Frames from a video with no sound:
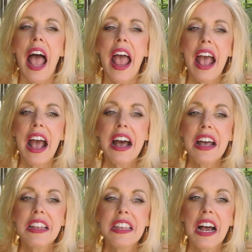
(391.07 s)

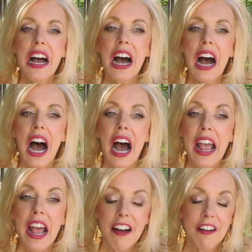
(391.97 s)
and I
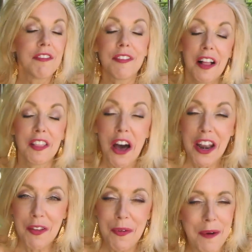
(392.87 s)
have a
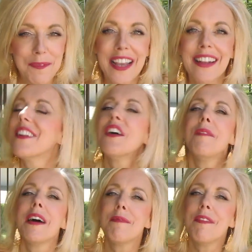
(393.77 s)
lot of them updated on
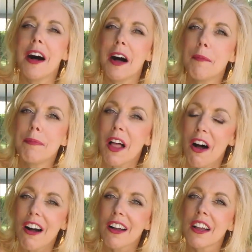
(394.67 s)
my
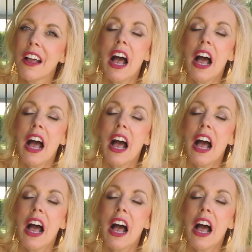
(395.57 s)
blog.